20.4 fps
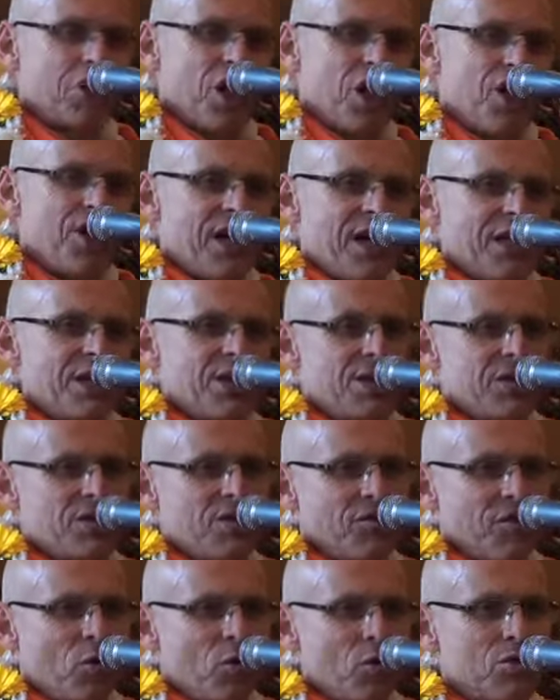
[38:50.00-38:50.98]
a nice
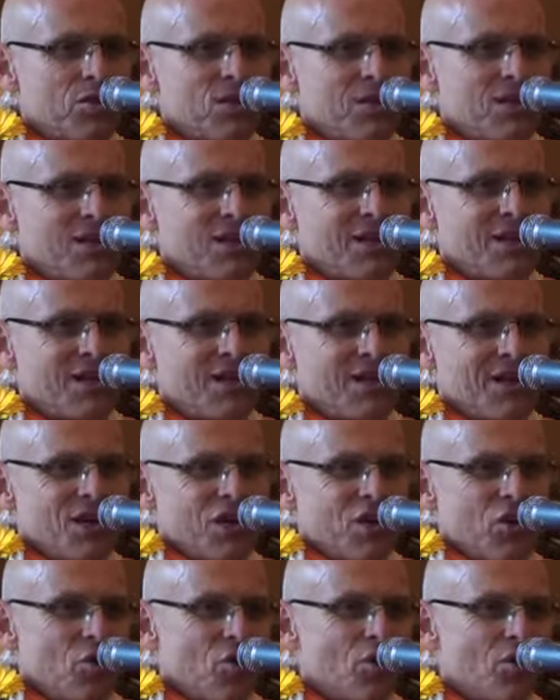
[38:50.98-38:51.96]
devotee
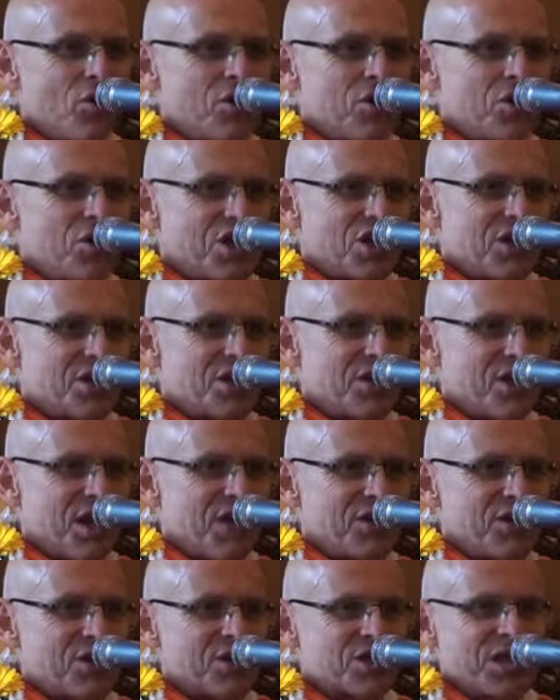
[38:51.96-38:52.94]
or just
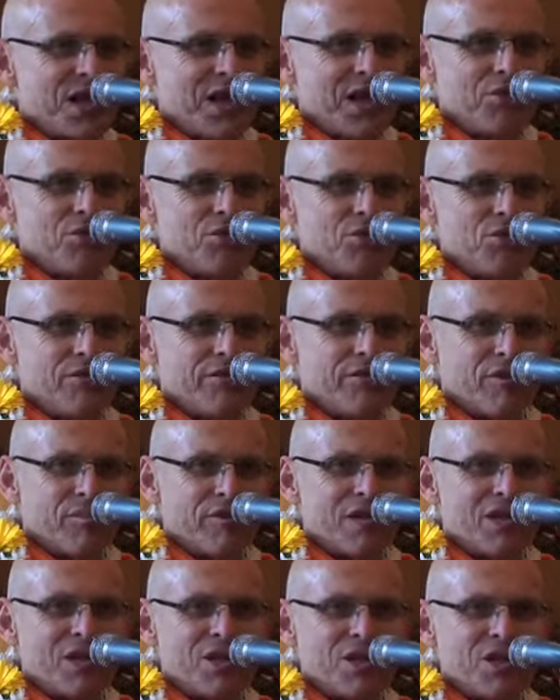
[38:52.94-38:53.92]
another sadhu
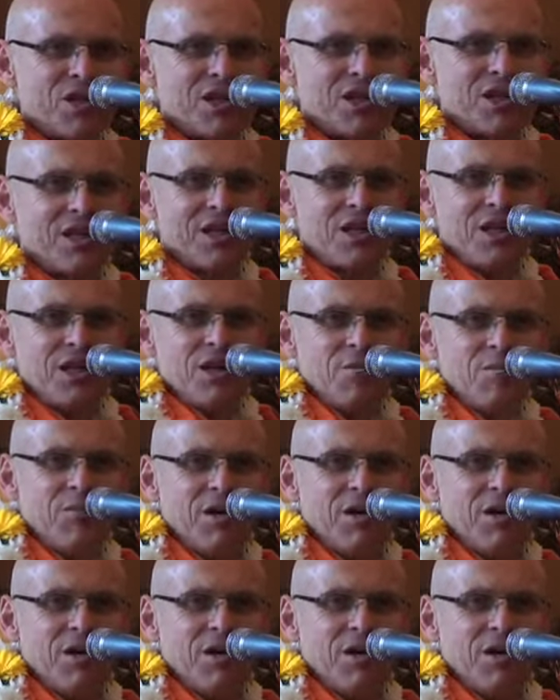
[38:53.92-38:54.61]
from India,